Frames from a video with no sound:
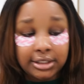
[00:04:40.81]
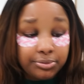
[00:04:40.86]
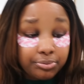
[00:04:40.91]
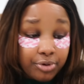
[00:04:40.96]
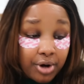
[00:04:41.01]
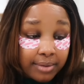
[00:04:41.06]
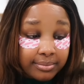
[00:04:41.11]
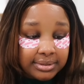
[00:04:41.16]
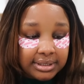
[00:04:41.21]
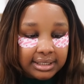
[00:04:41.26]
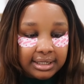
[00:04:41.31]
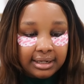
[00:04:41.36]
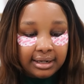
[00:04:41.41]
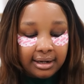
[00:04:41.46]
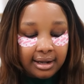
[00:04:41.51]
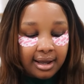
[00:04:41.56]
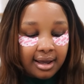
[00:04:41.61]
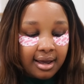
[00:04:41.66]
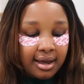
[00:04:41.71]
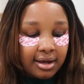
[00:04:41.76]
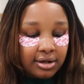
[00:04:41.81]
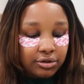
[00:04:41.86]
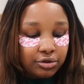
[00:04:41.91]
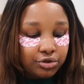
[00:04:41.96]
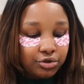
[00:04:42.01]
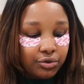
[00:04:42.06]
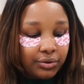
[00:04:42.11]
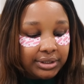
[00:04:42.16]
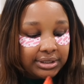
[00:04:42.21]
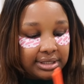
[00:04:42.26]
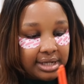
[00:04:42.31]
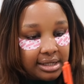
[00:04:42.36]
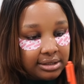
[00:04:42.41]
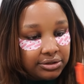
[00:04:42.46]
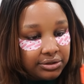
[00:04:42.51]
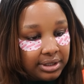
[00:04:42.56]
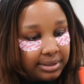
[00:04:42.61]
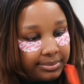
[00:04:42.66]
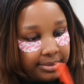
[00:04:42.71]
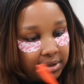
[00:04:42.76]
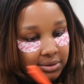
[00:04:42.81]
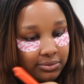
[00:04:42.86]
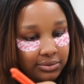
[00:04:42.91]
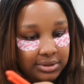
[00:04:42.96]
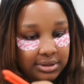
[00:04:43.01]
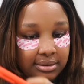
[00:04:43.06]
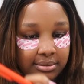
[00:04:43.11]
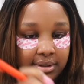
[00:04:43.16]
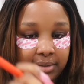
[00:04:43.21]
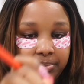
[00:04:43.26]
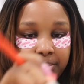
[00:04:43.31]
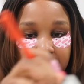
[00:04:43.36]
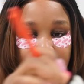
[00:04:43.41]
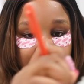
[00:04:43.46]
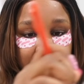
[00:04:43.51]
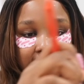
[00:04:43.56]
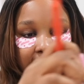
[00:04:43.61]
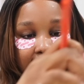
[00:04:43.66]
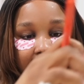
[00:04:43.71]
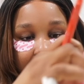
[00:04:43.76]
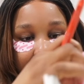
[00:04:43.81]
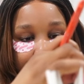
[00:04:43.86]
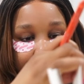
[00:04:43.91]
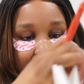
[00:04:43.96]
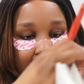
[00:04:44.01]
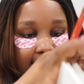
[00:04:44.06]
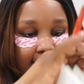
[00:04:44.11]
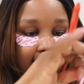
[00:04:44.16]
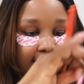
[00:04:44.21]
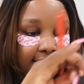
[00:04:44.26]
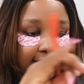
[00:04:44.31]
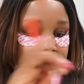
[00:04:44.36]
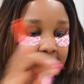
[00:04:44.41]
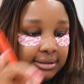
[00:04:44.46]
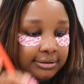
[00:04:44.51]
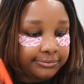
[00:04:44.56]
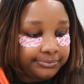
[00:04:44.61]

prompted, so it tells you, let me go to the page that I'm at,